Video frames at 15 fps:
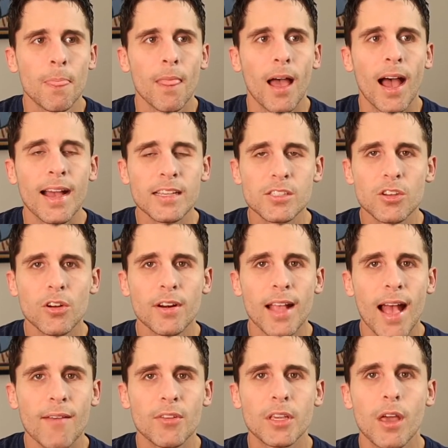I started
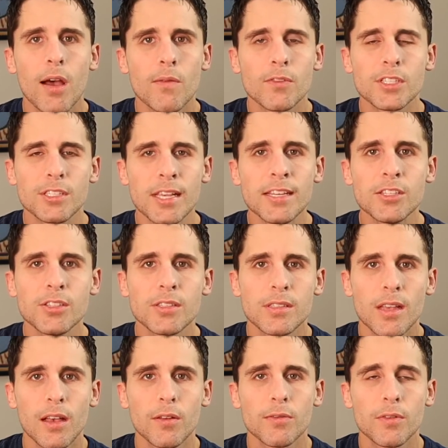having conversations
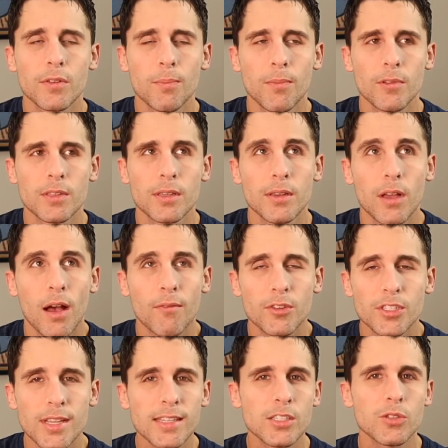
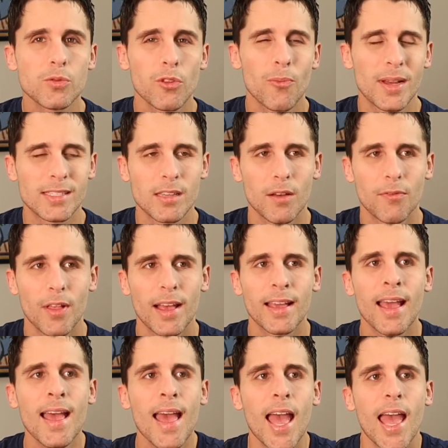with myself like,
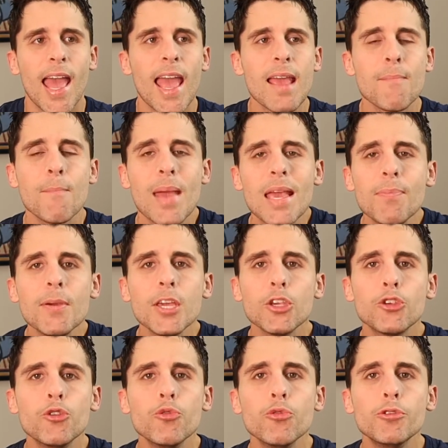hey, maybe
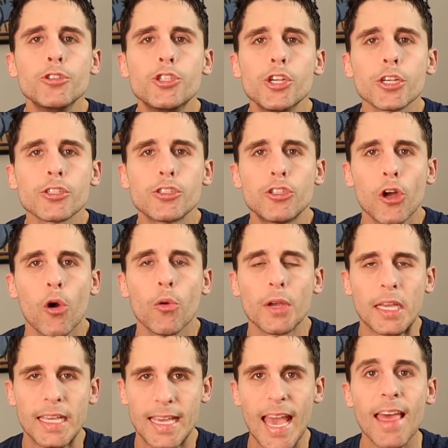you just
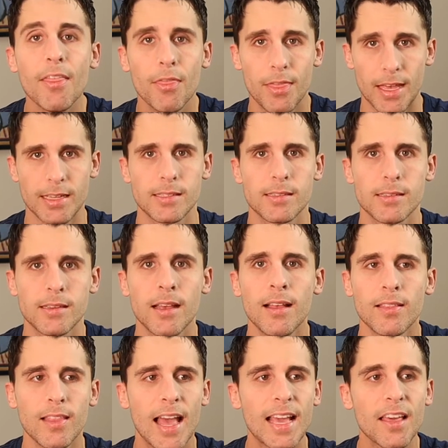don't get this.
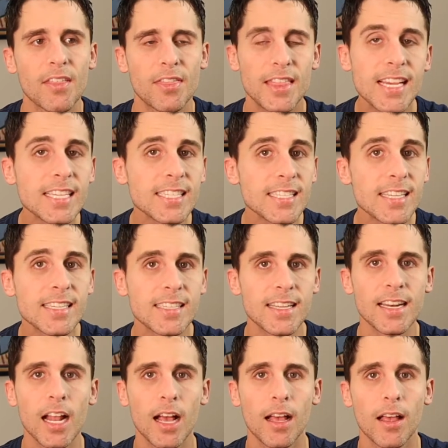Like, this
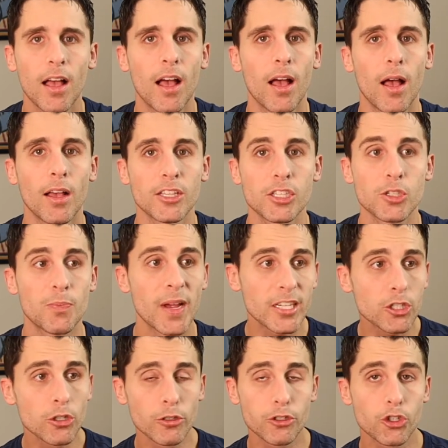isn't a
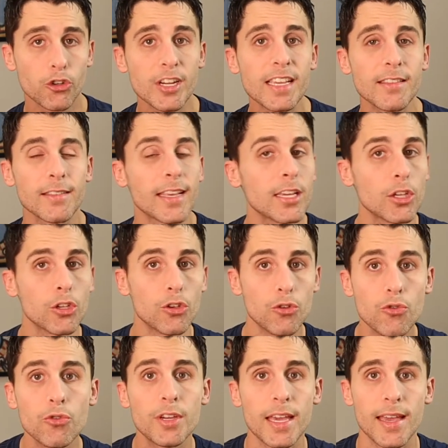special treat that
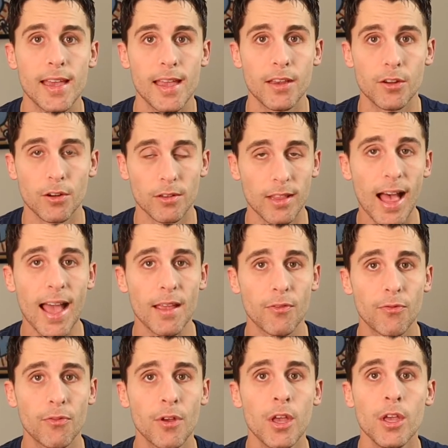you get in your
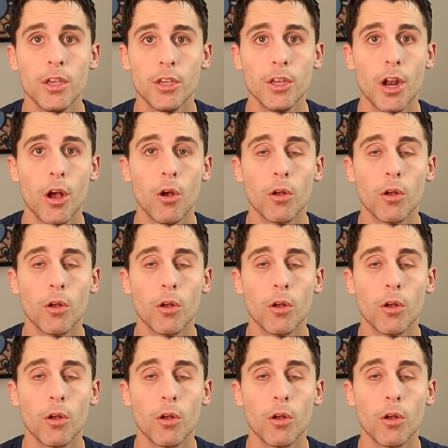life. You know,